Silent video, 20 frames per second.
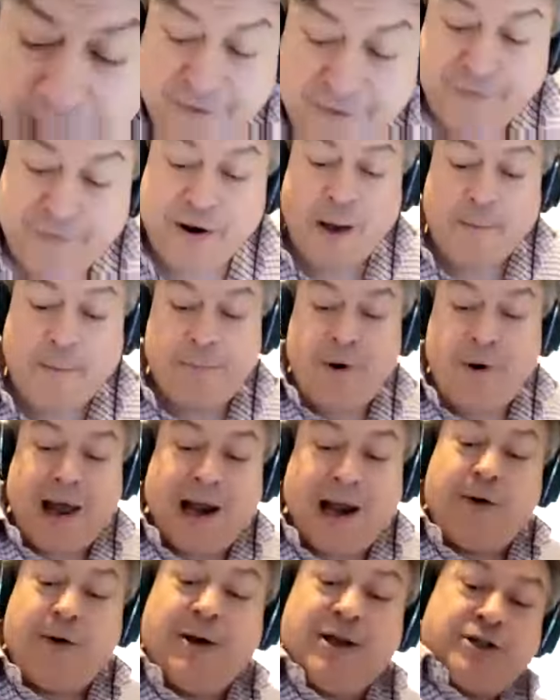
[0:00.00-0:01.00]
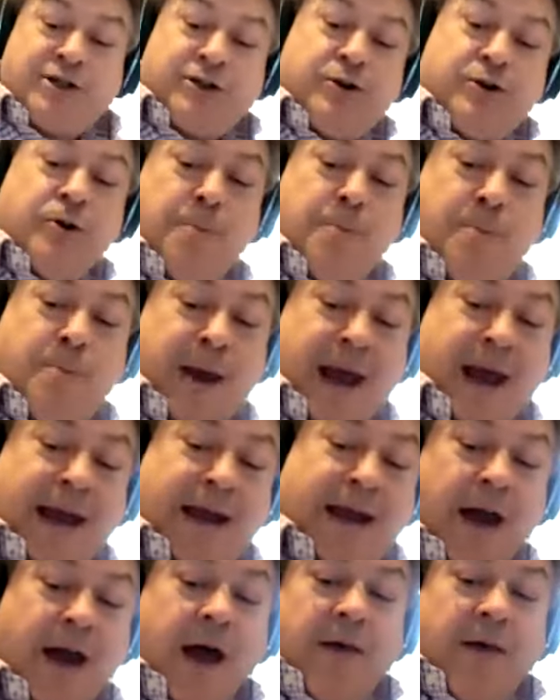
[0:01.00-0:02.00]
an umbrella is too
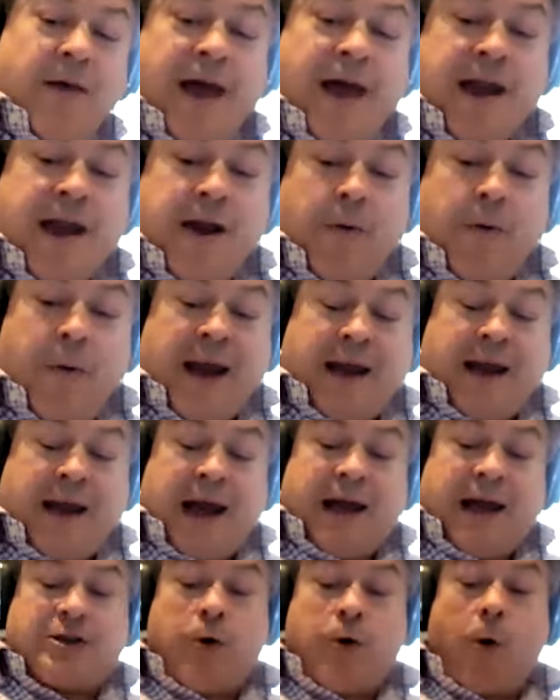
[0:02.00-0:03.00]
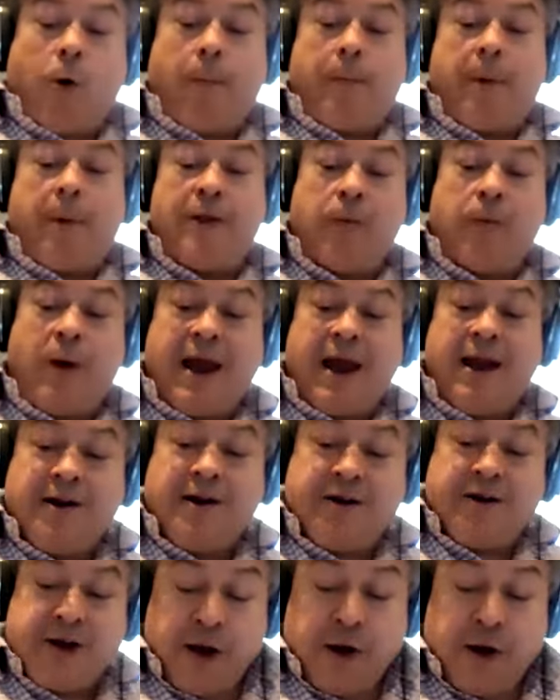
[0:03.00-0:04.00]
big, then when it gets caught by the
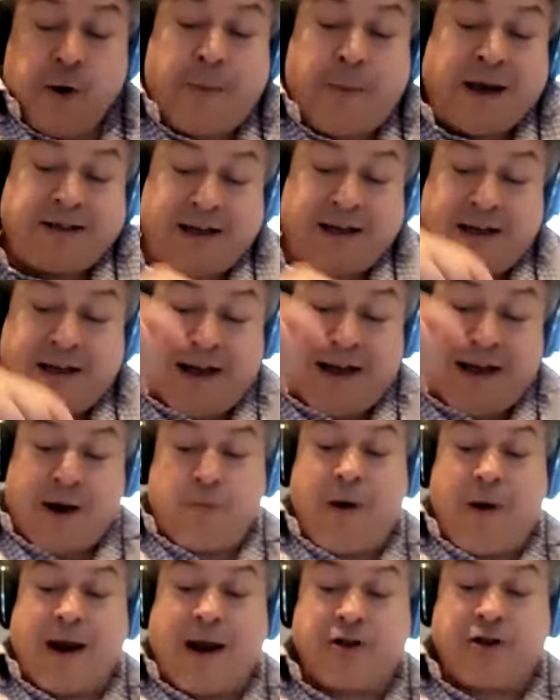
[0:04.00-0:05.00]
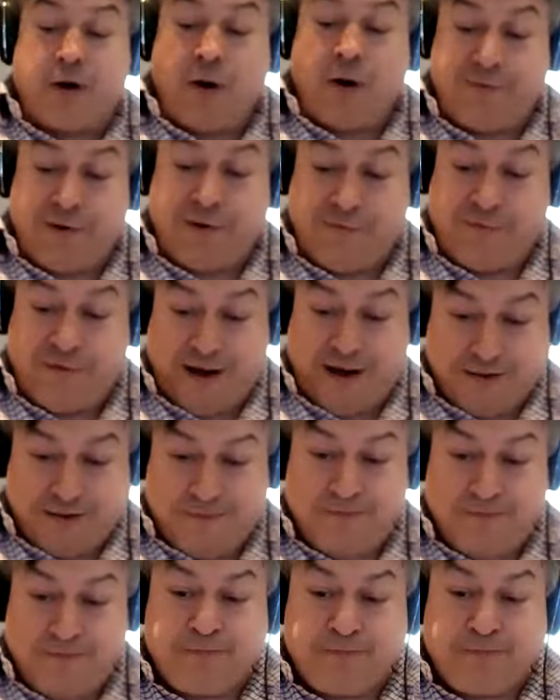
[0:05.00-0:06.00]
wind, you basically get wrenched off your feet.
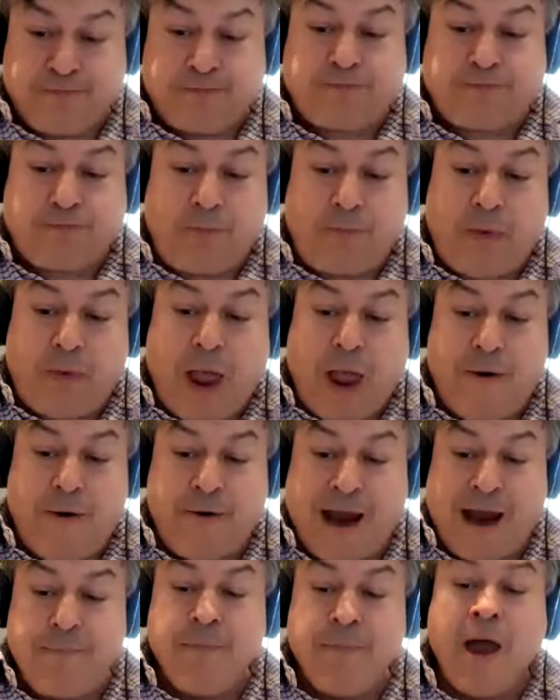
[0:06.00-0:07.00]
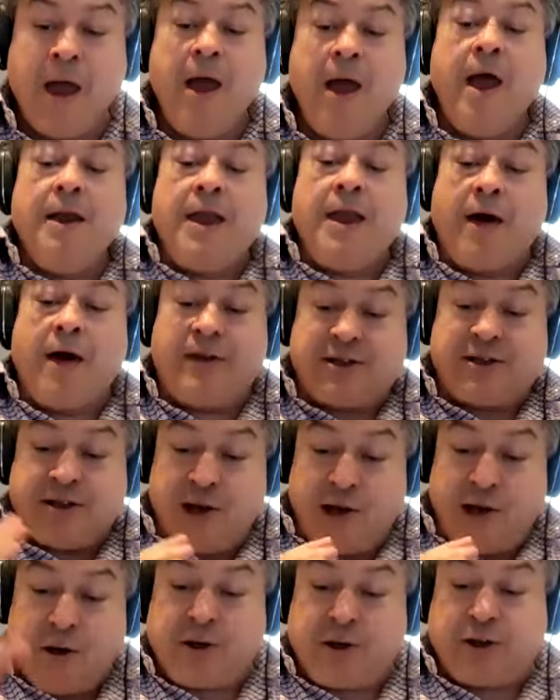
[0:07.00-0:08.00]
Okay. Now, the
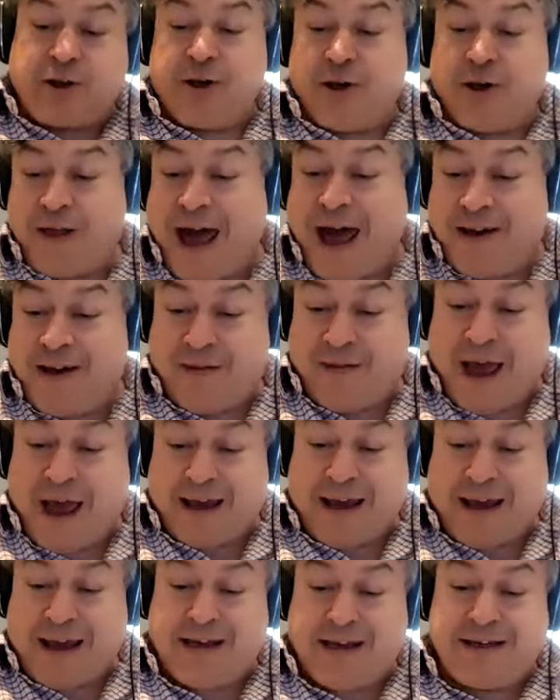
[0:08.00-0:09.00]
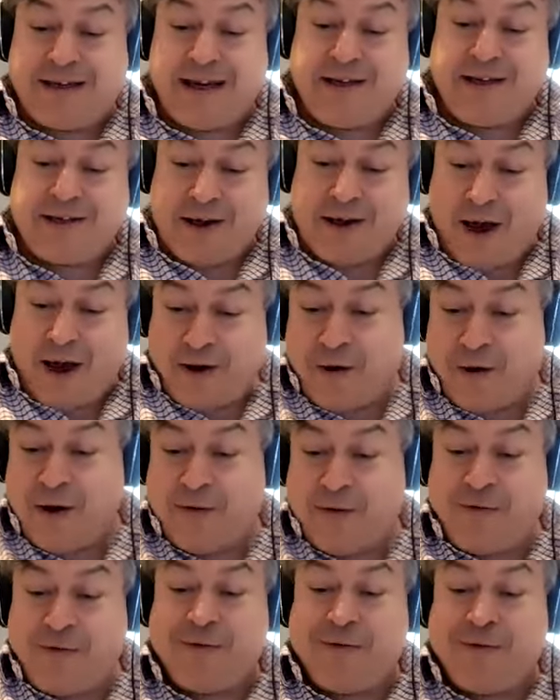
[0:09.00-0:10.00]
solution to that in that case is I don't know if
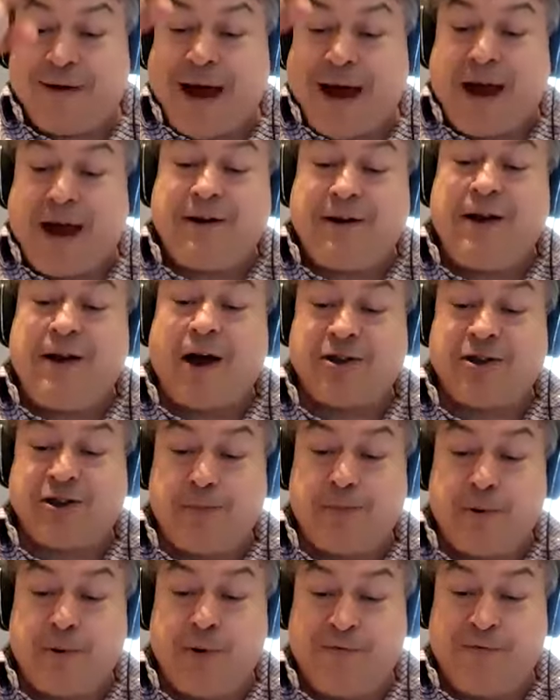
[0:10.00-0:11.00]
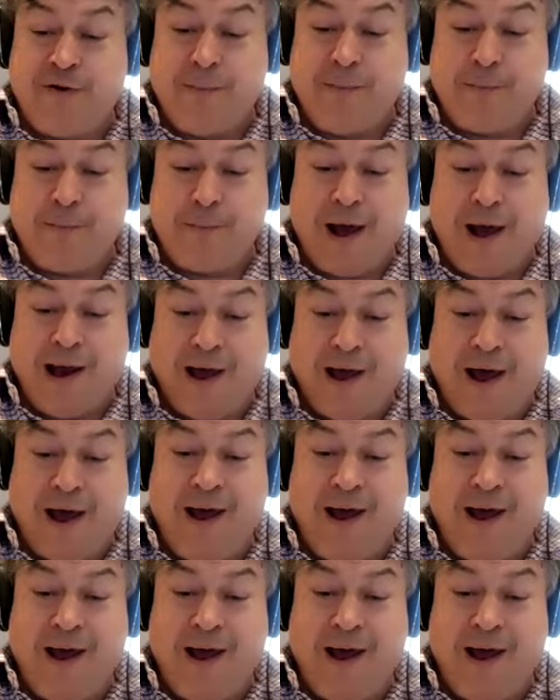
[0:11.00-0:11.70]
you've ever had a gust proof umbrella,